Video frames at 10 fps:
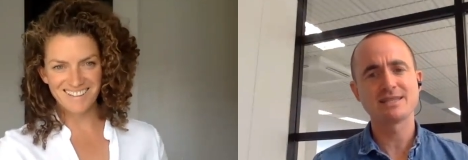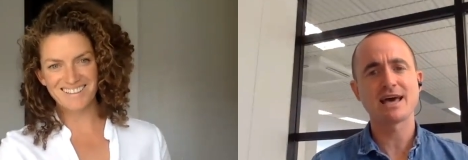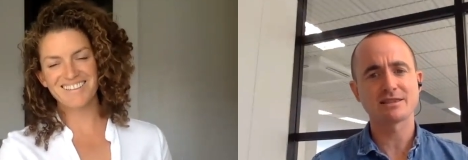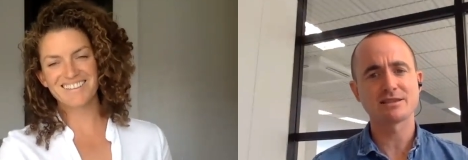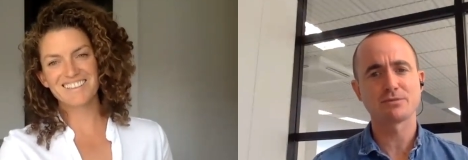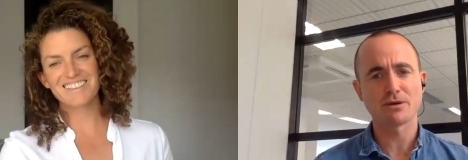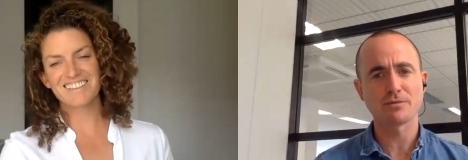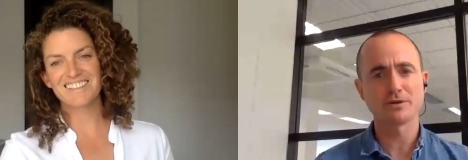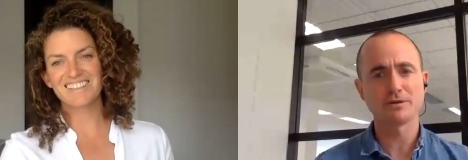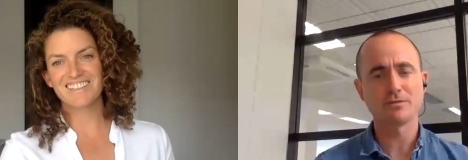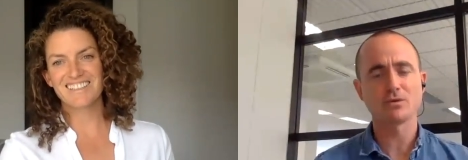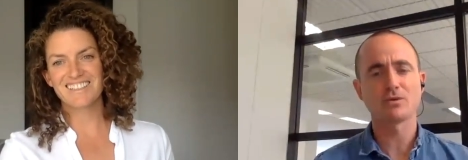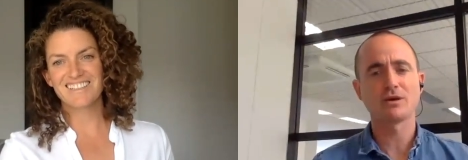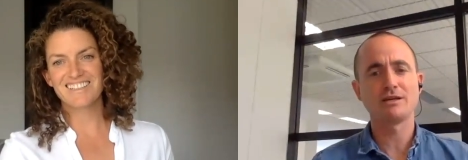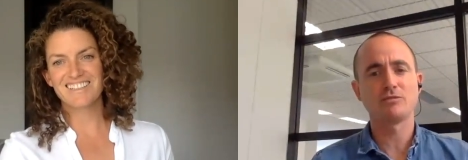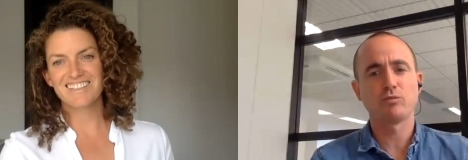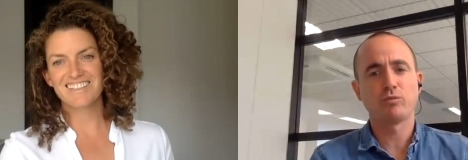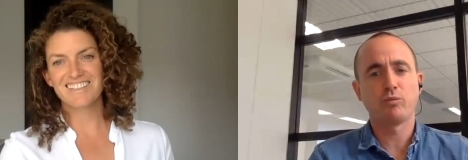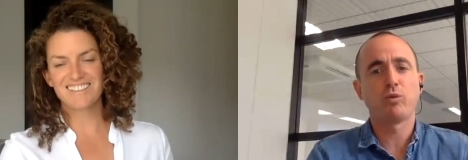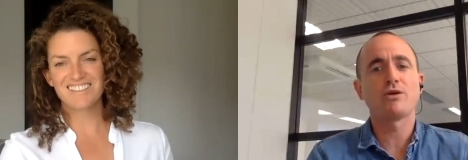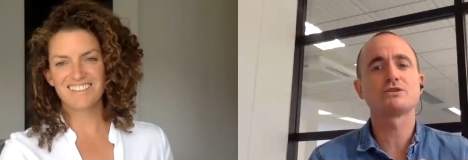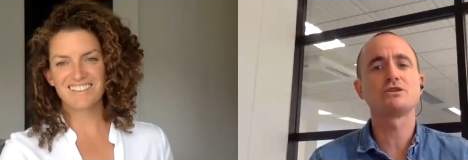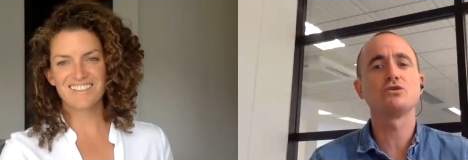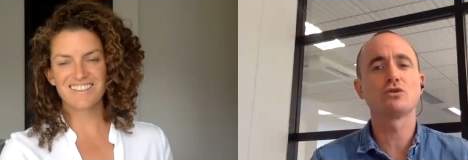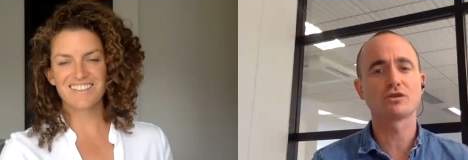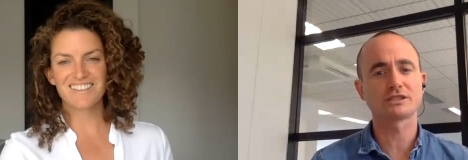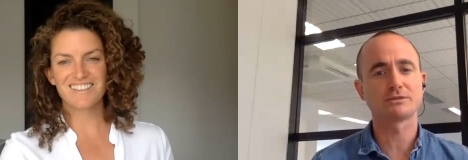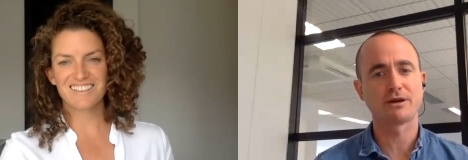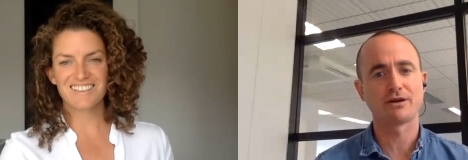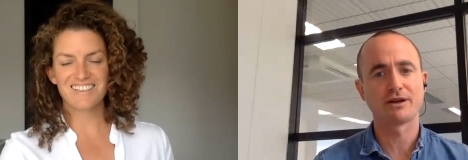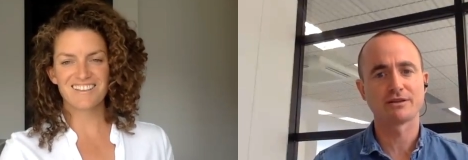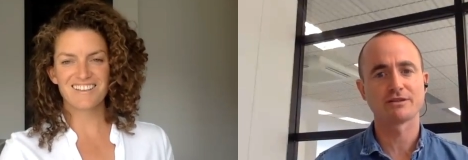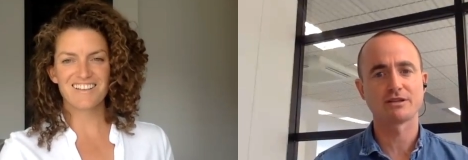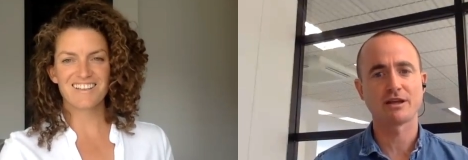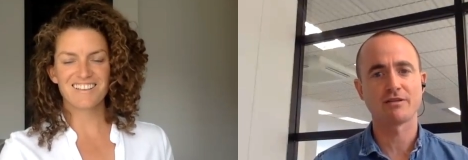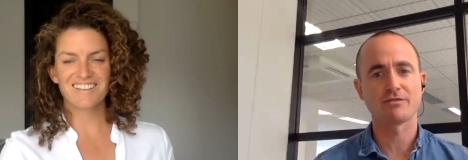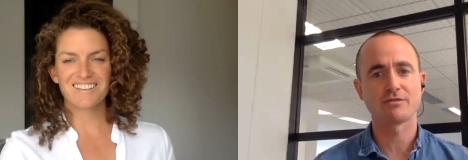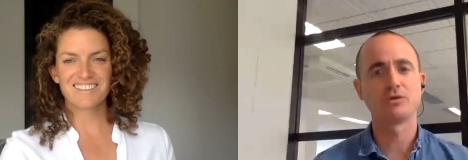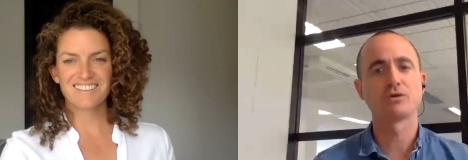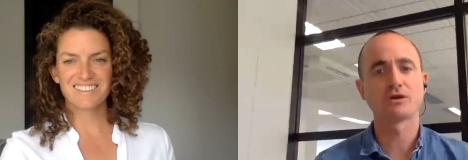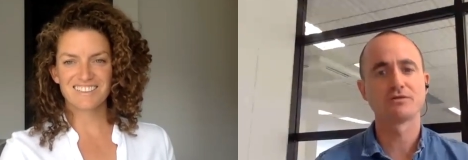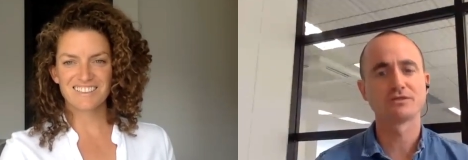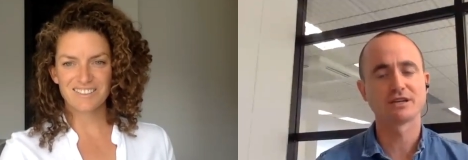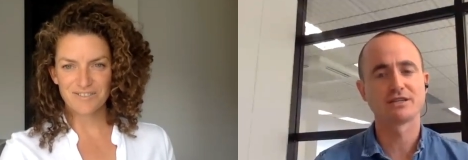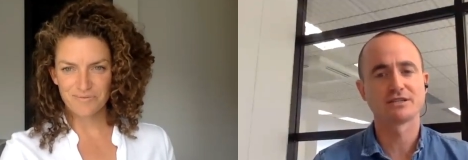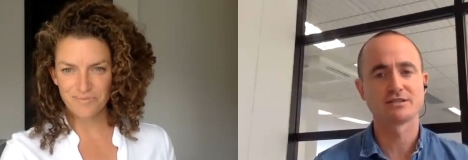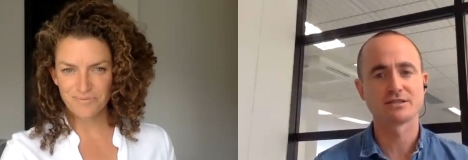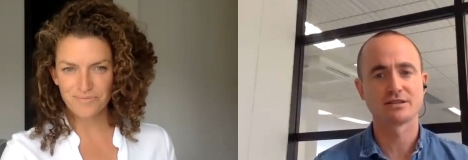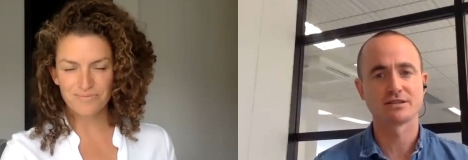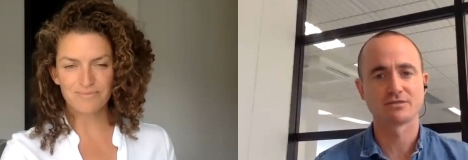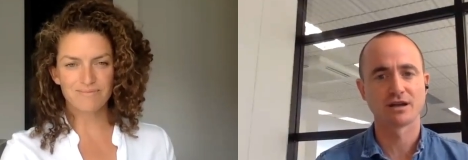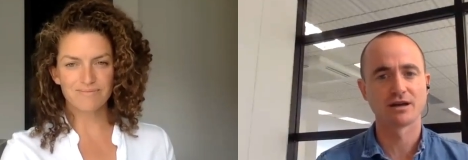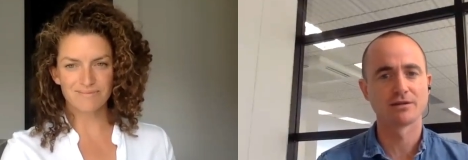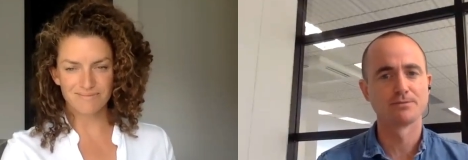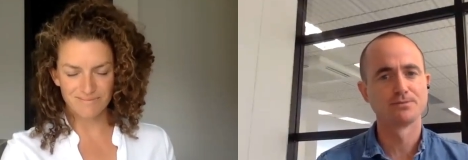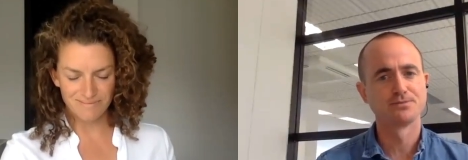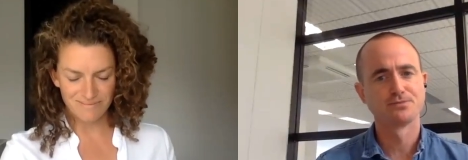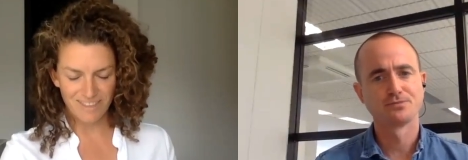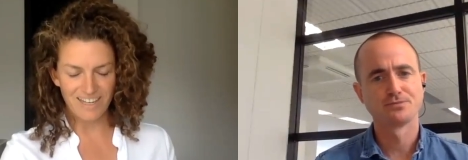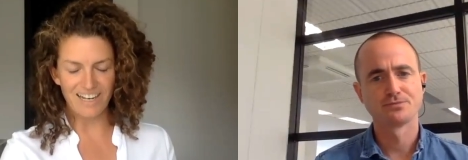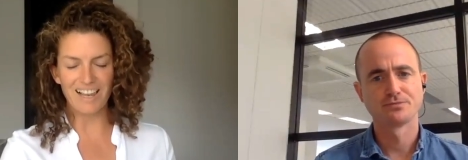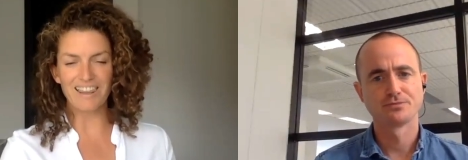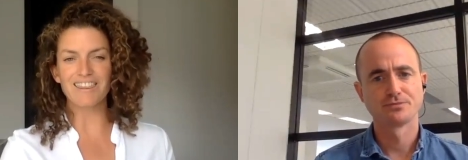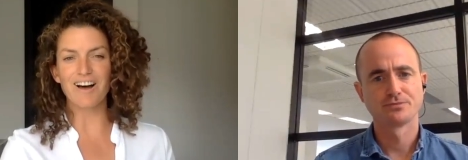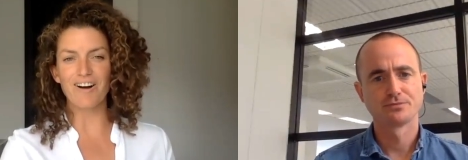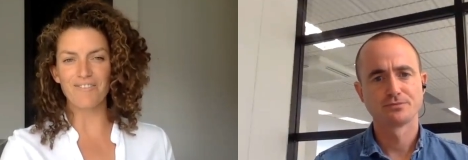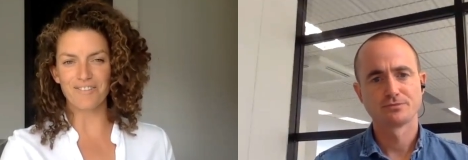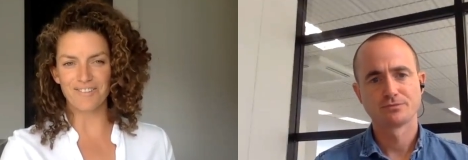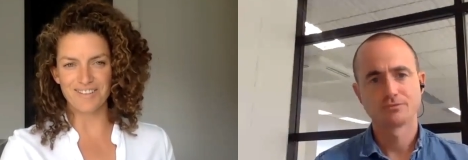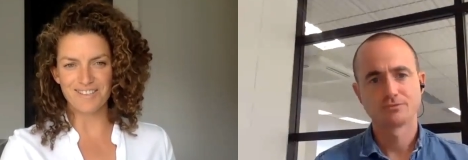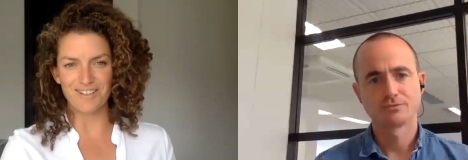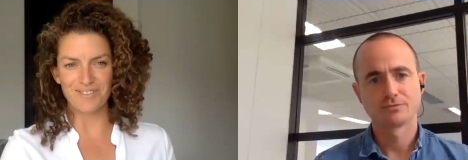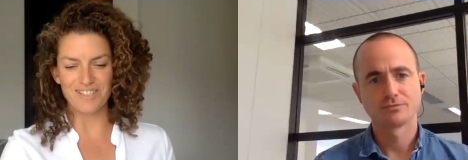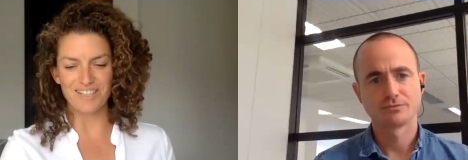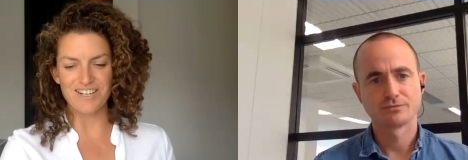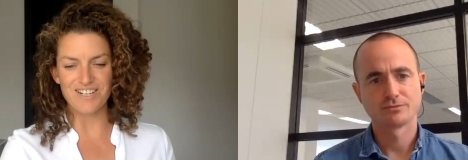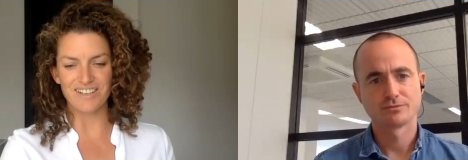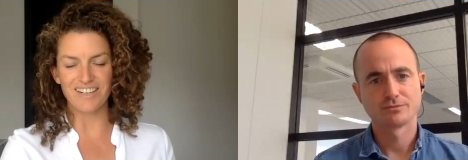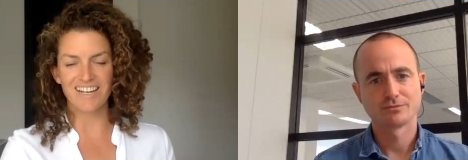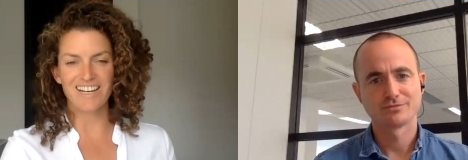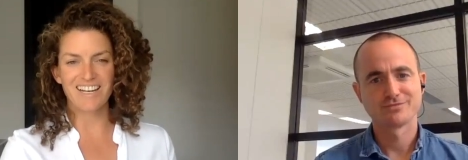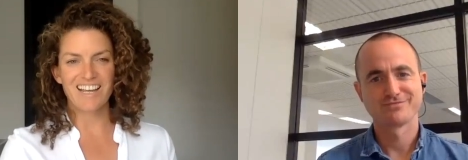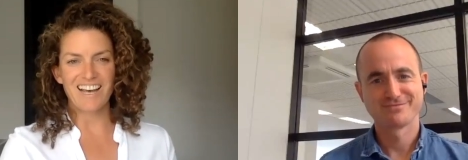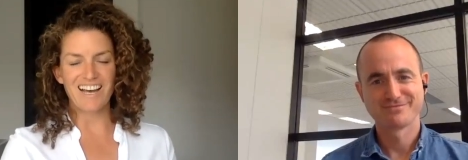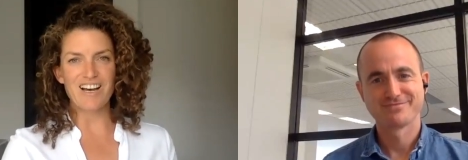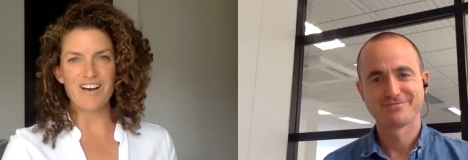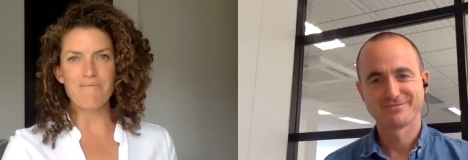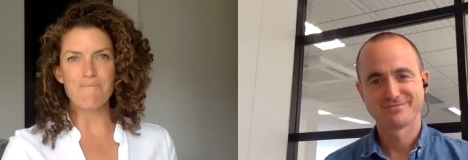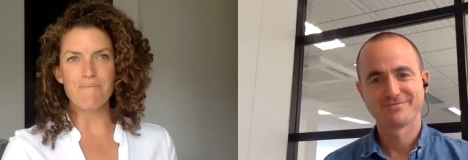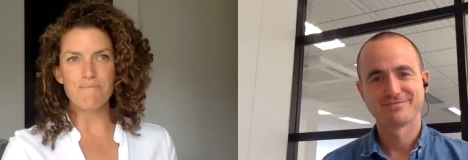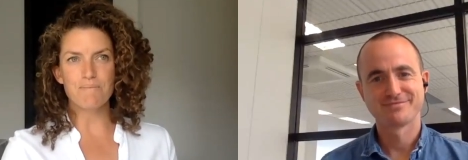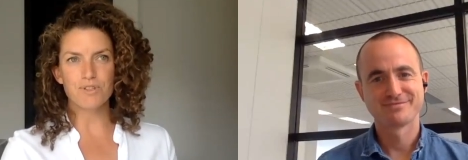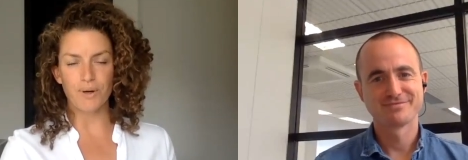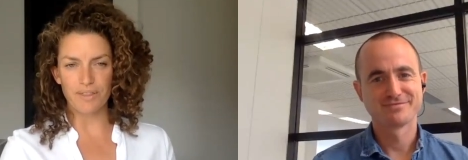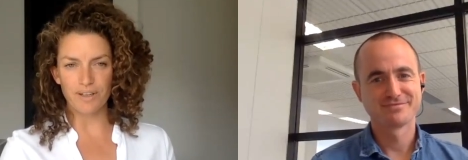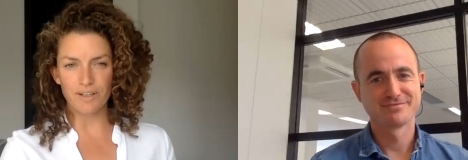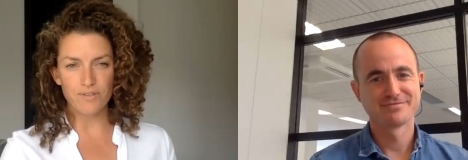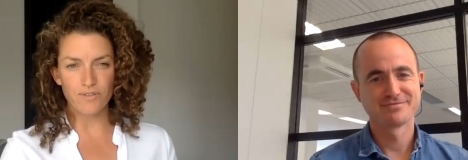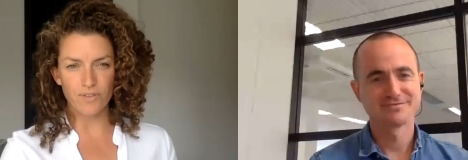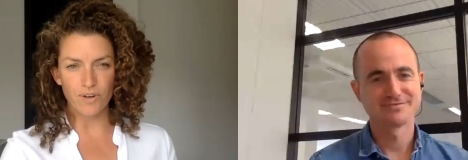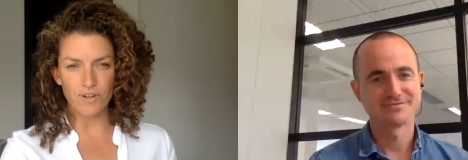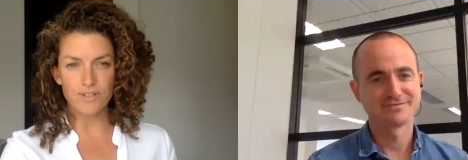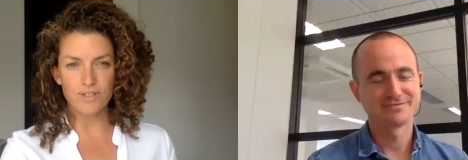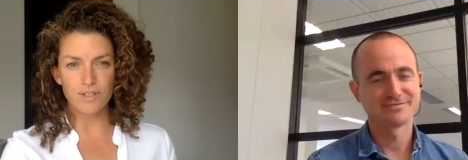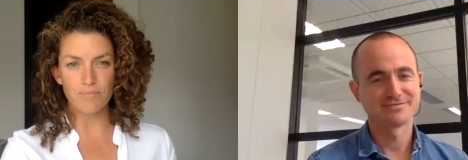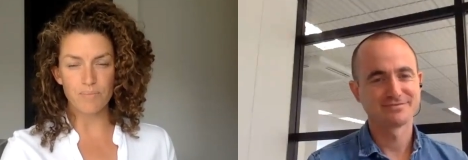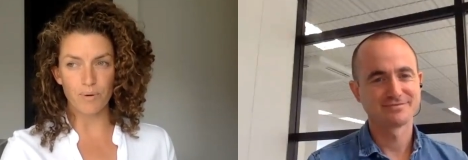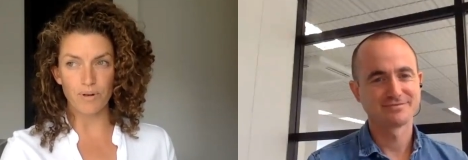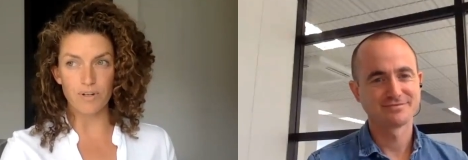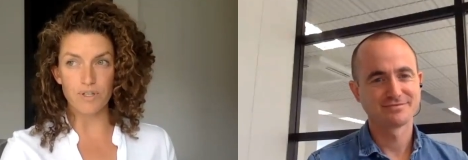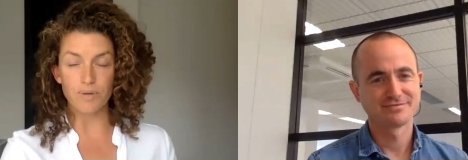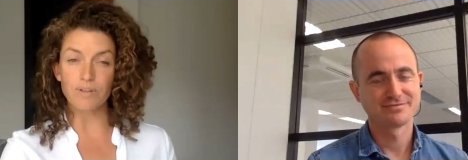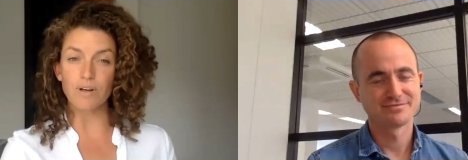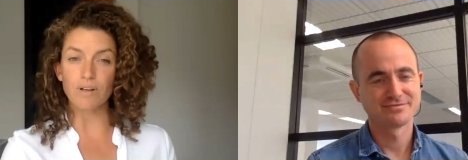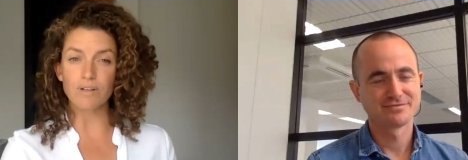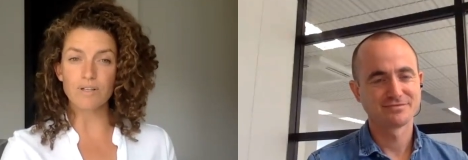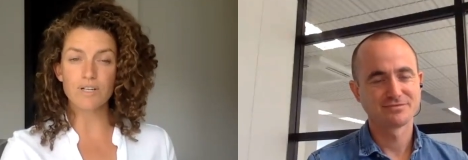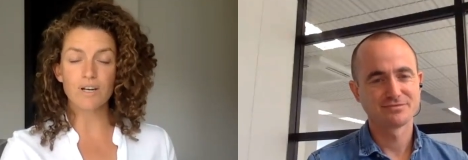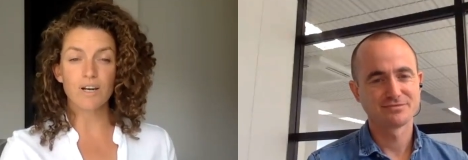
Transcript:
Speaker 1: that the problem, or is what is your experience and from your conversations in this regard?
Speaker 2: I love this conversation. Um, so I think it's first important to acknowledge